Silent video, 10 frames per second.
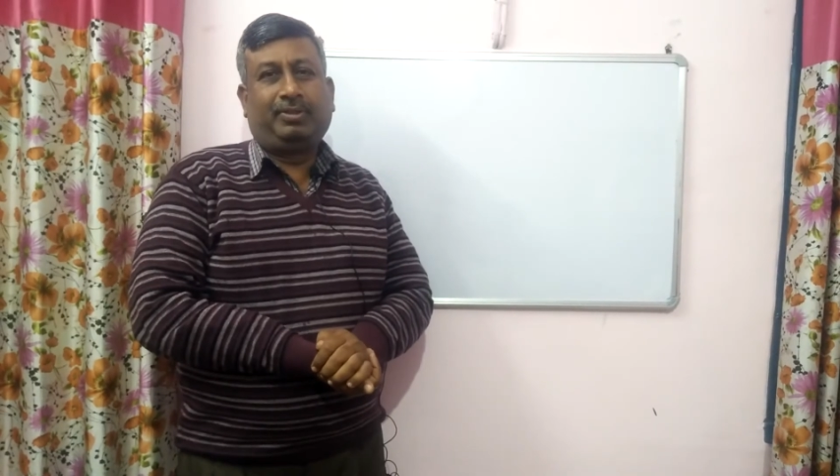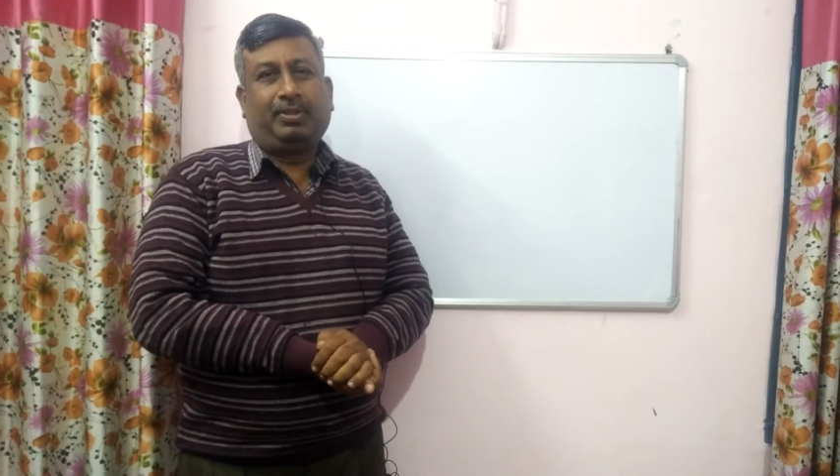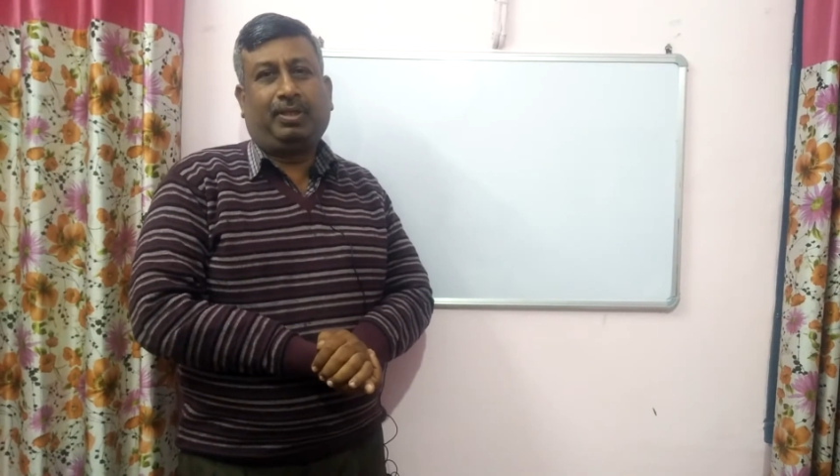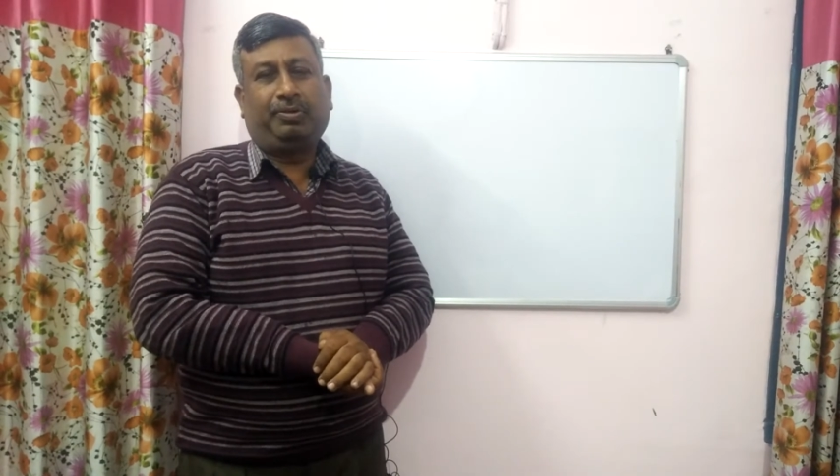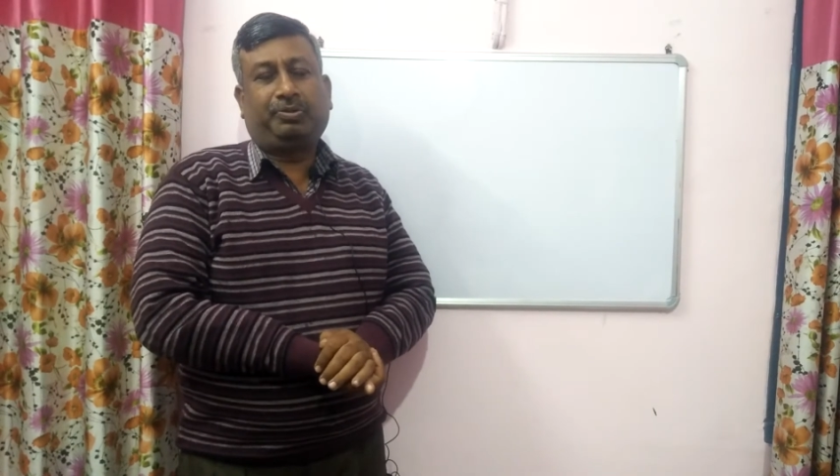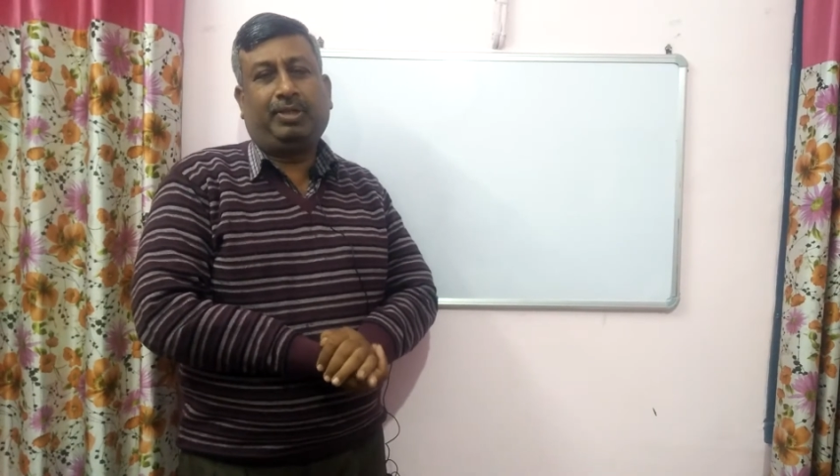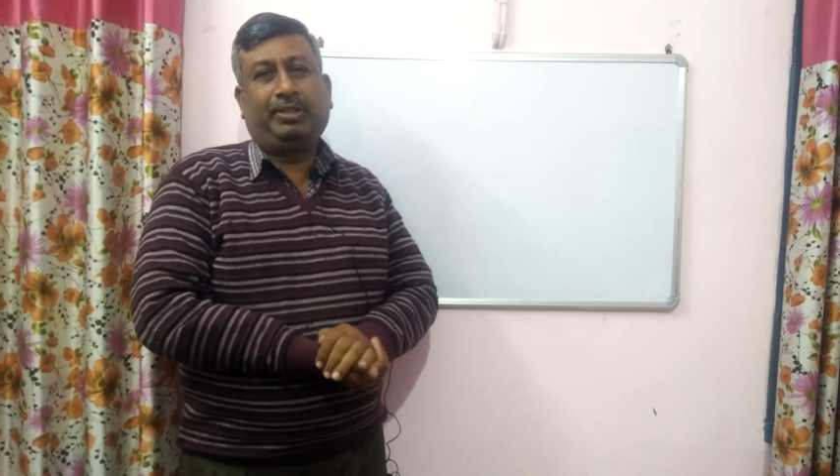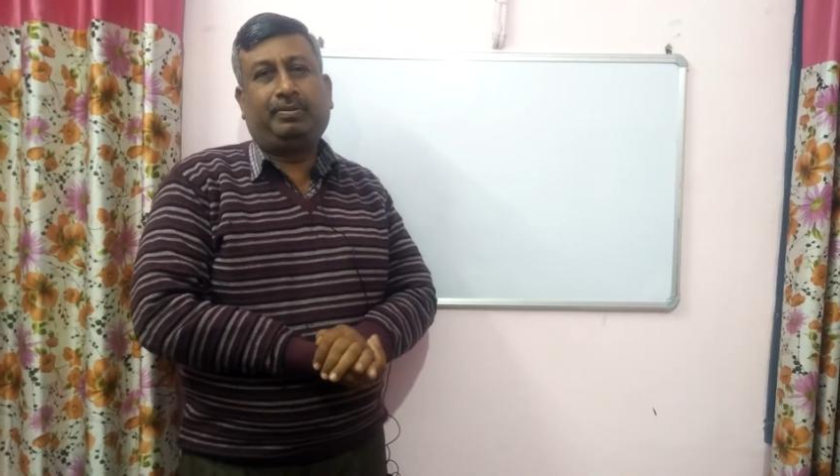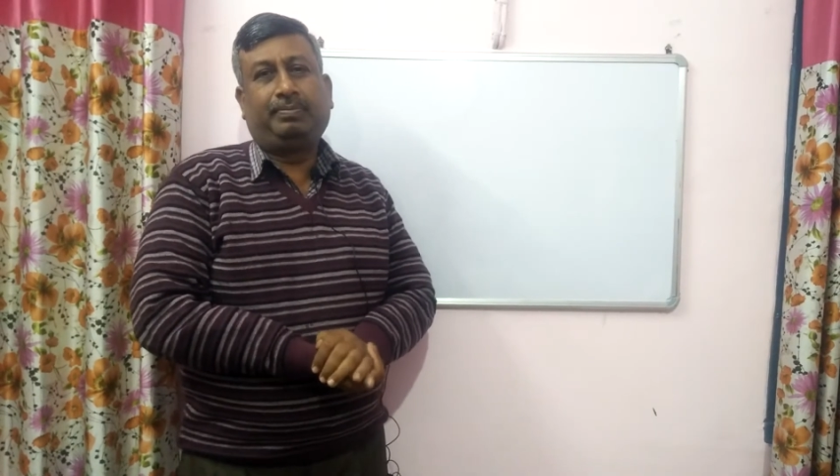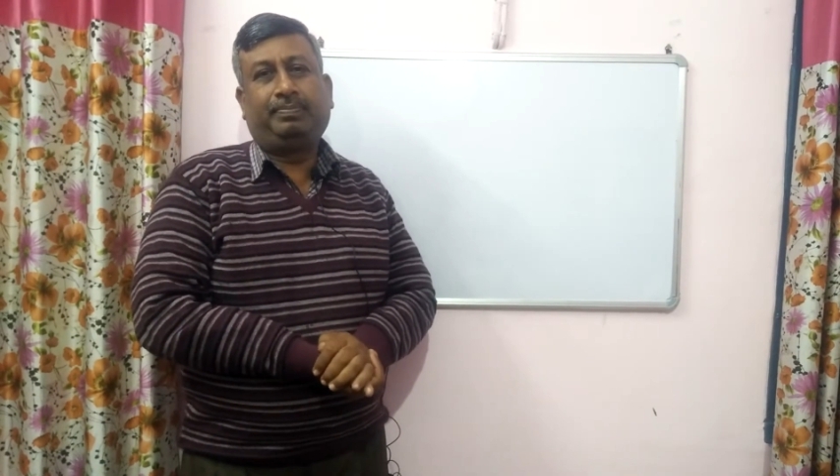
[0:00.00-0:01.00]
Hello
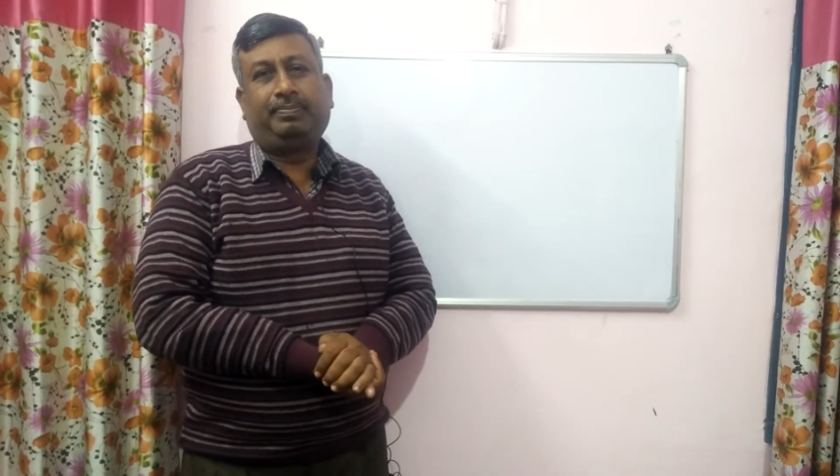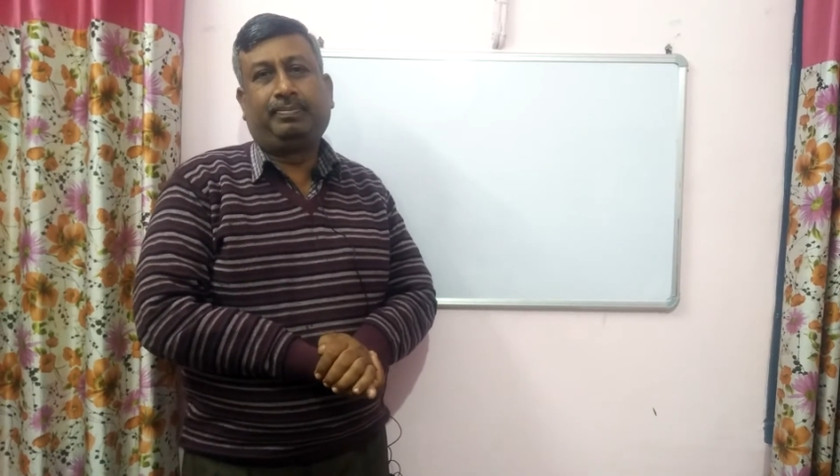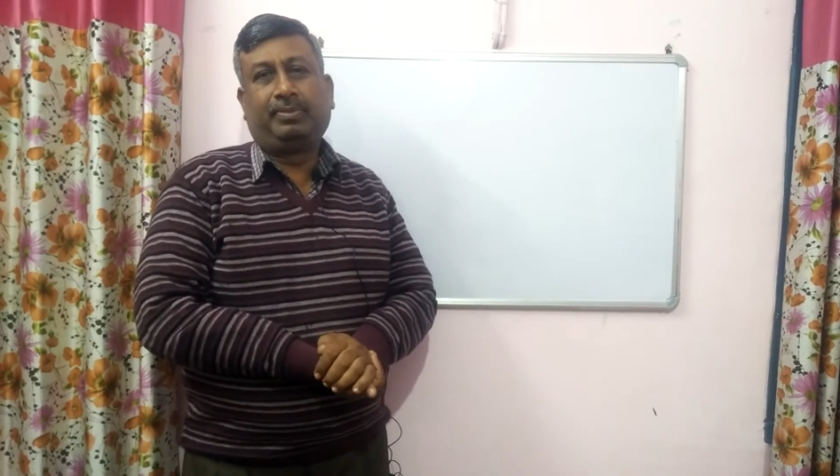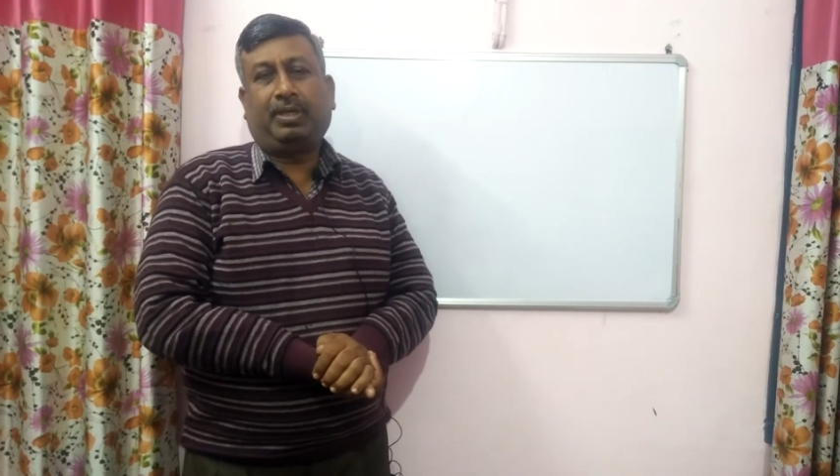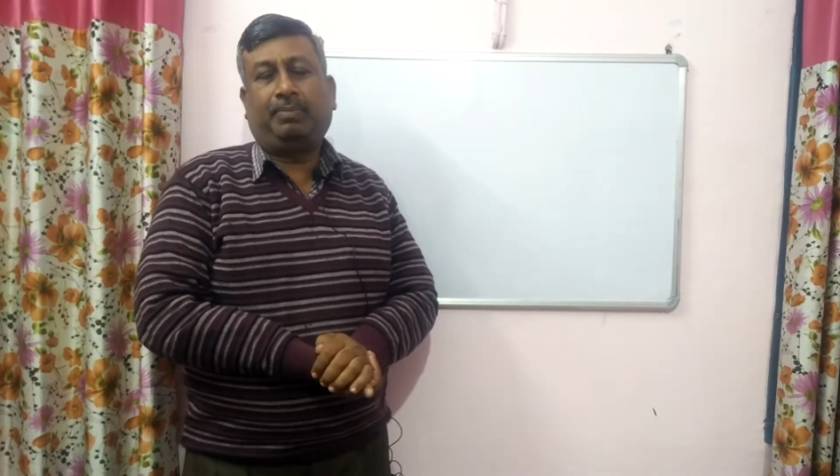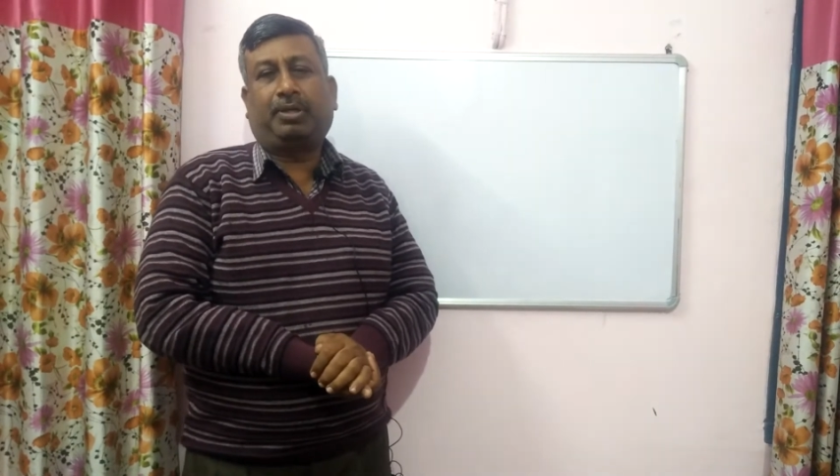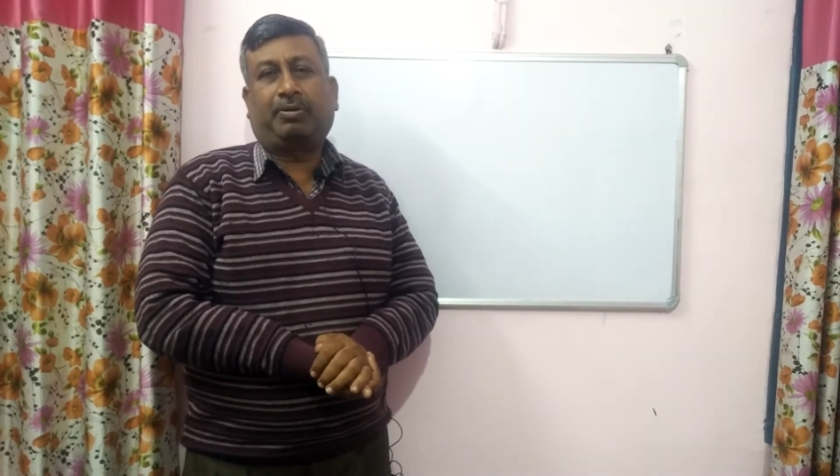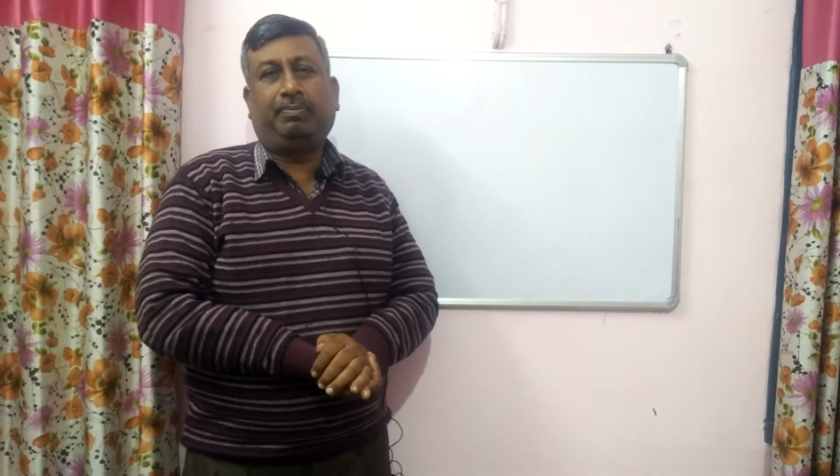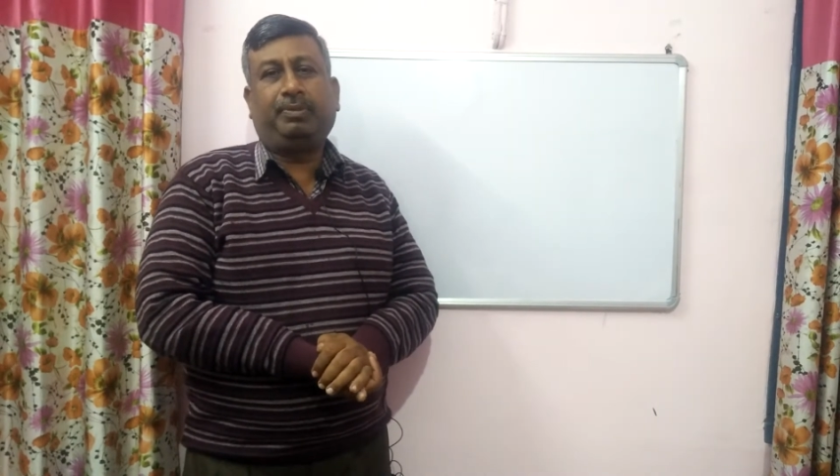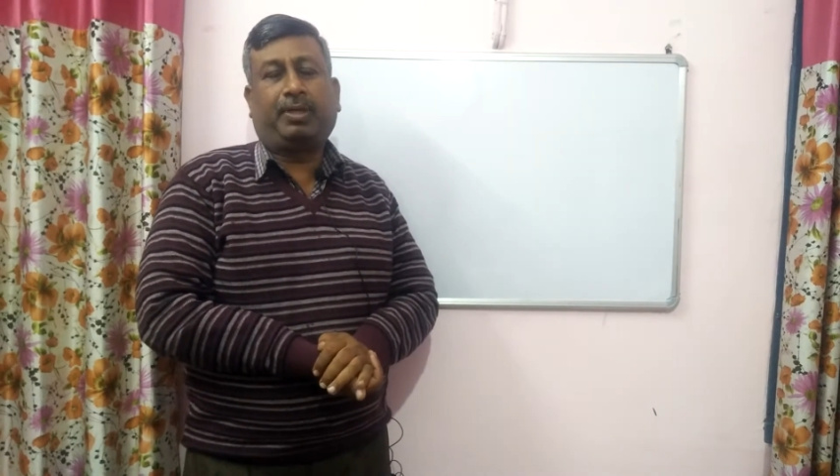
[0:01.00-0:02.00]
students, I am
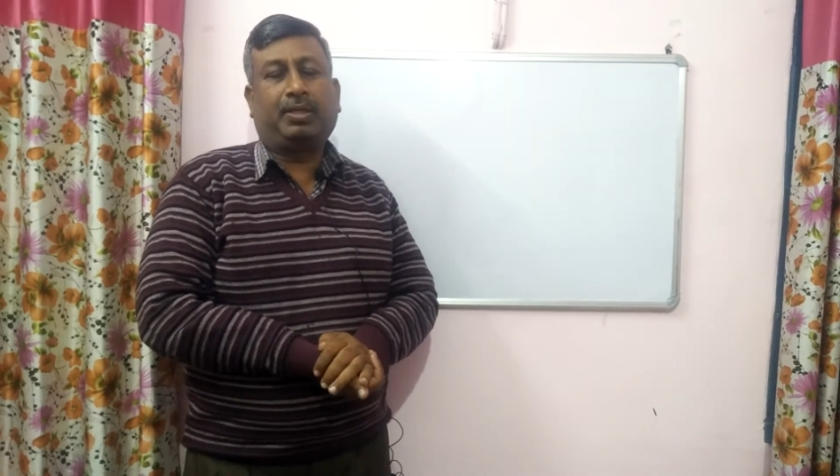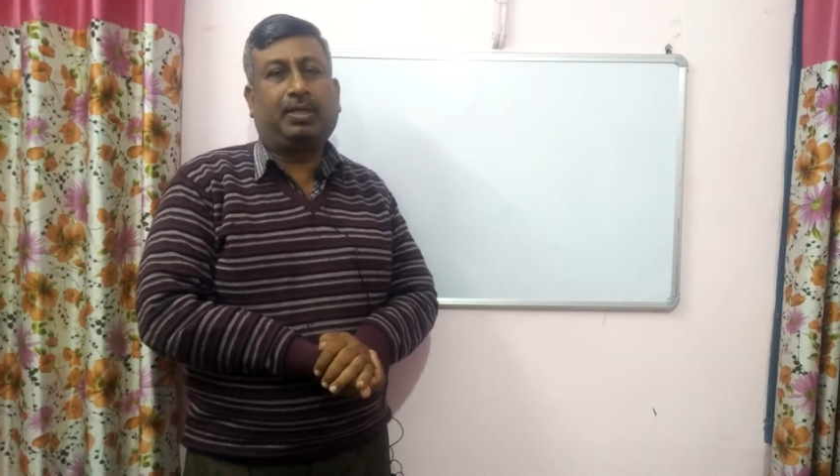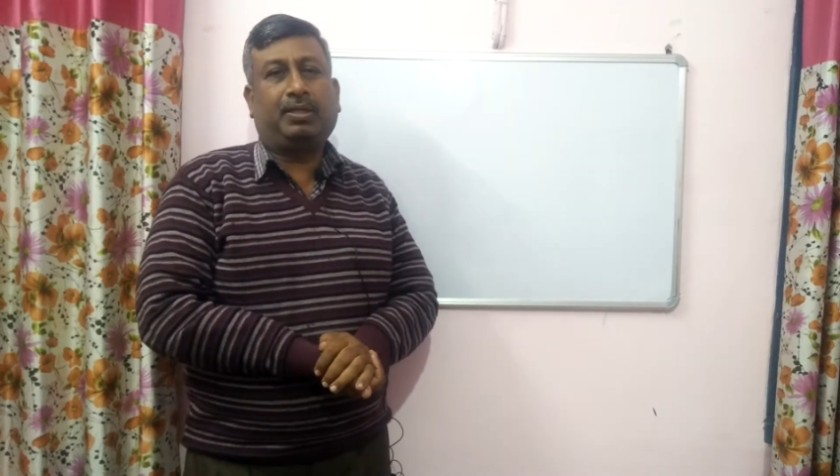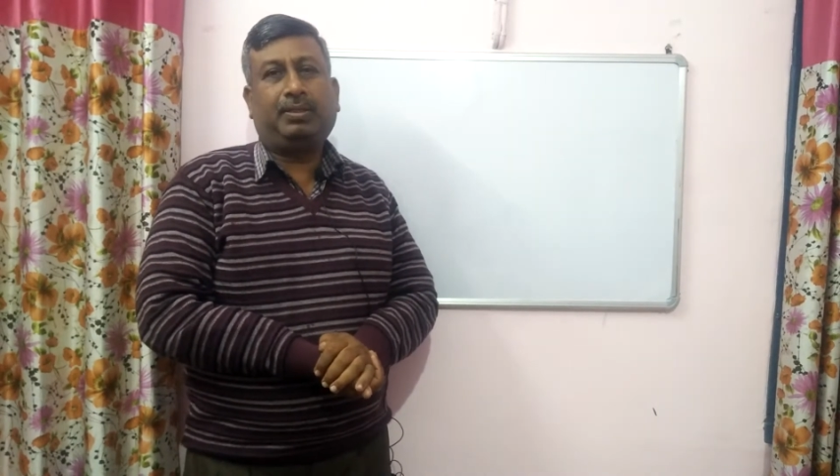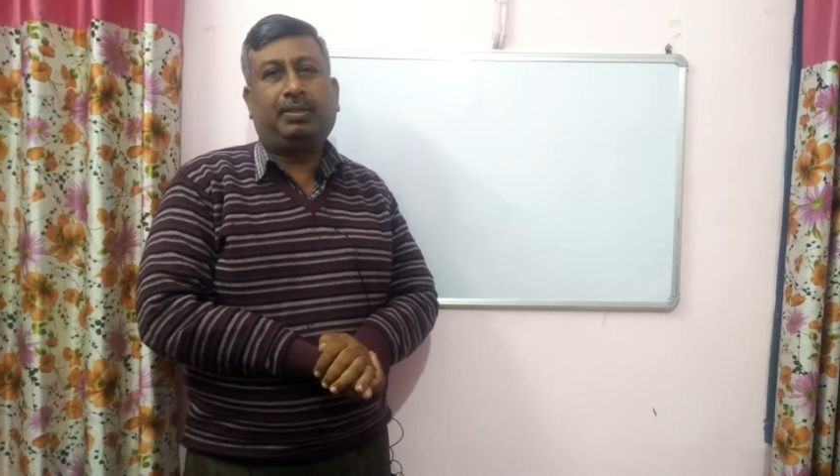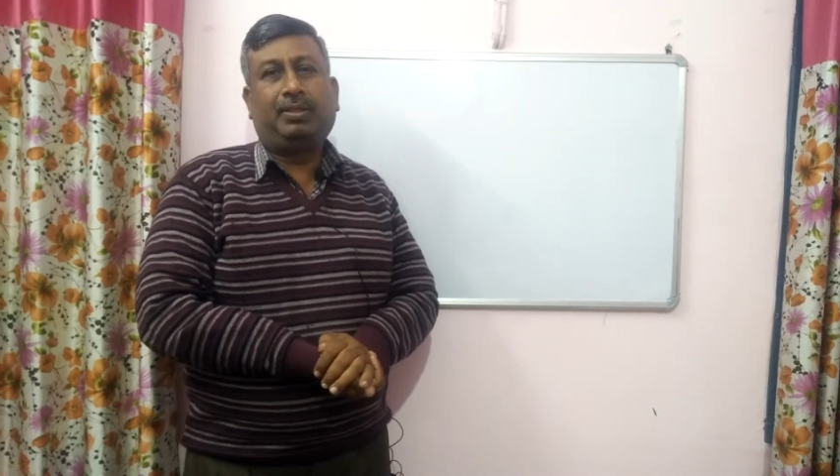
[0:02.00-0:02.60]
Dr. Amit Bhatnagar,